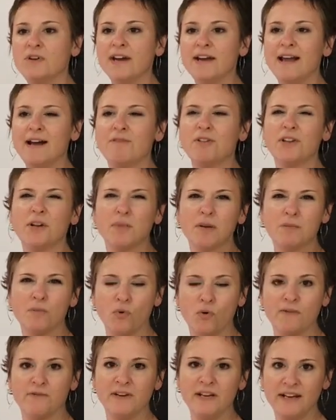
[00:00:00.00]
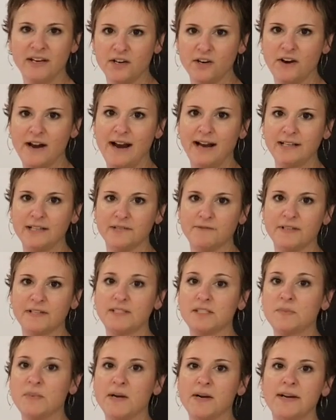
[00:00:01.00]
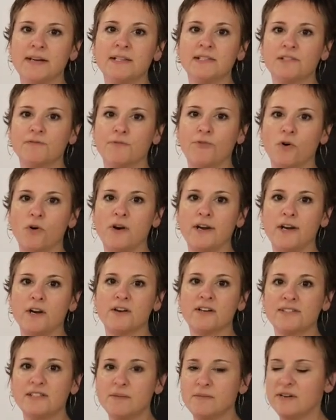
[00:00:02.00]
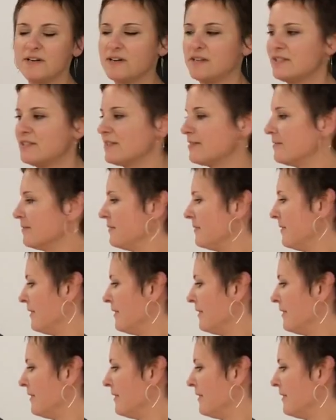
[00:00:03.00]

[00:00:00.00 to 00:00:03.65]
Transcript: can have a little bit more of an interactive experience for your exhibitors.